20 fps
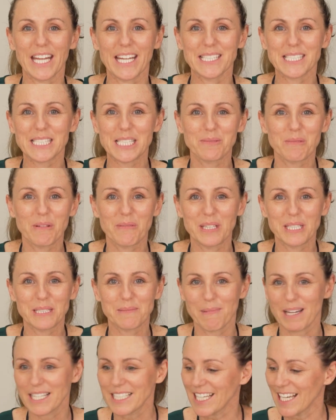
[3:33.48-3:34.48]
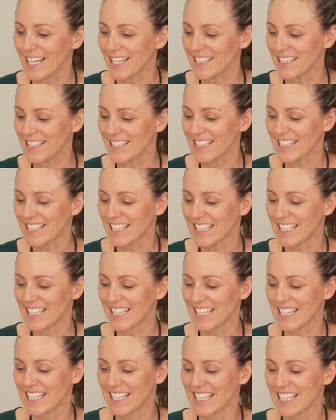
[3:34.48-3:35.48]
eat some of his mud cake.
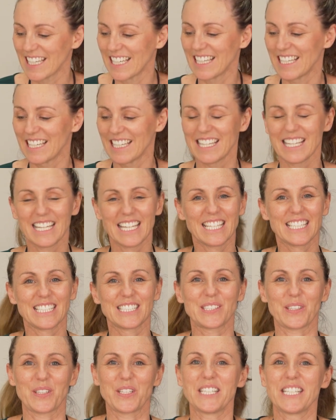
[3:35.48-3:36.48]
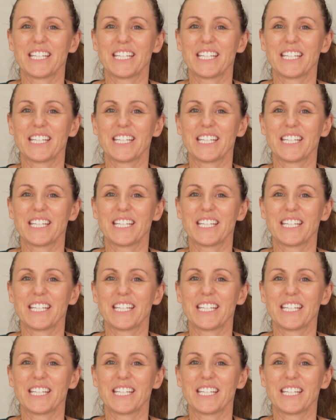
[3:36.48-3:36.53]
So